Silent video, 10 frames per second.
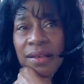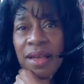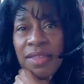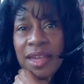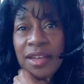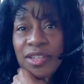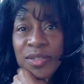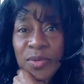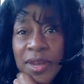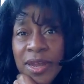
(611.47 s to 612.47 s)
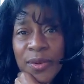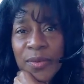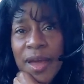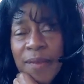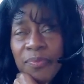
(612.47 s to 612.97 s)
I think I just created a
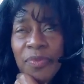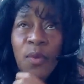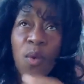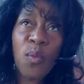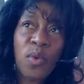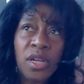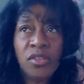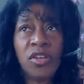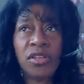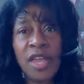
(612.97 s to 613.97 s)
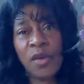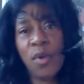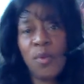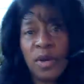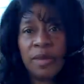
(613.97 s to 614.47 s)
rhyme. What would it look like?
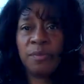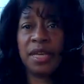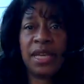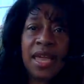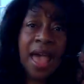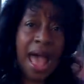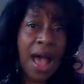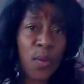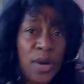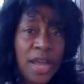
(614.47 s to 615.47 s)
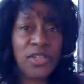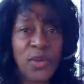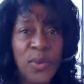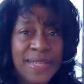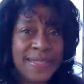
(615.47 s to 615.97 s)
What would it be? How would I
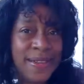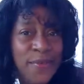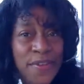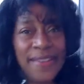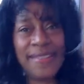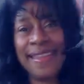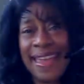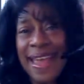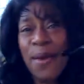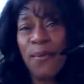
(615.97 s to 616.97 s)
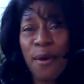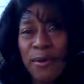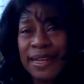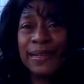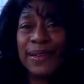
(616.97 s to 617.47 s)
do it differently? What
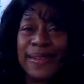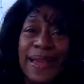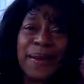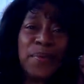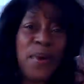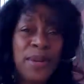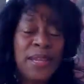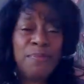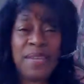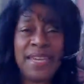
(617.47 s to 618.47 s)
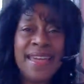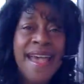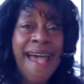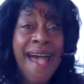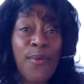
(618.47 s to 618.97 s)
would it look like? What would it be?
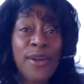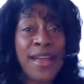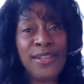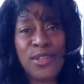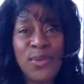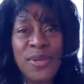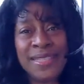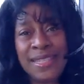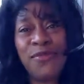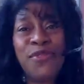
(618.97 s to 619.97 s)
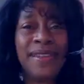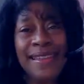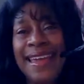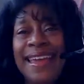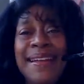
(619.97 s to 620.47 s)
How would I do it
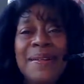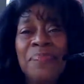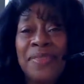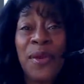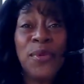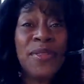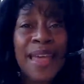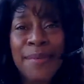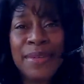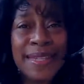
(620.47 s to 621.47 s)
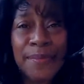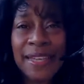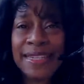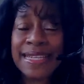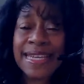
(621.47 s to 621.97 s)
differently? Now, wouldn't that be
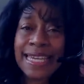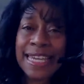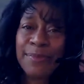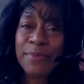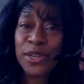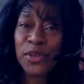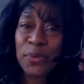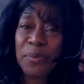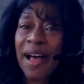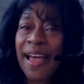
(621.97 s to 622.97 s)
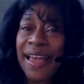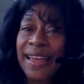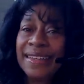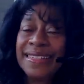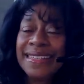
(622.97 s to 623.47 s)
something to keep in your
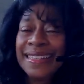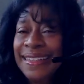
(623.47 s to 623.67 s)
mind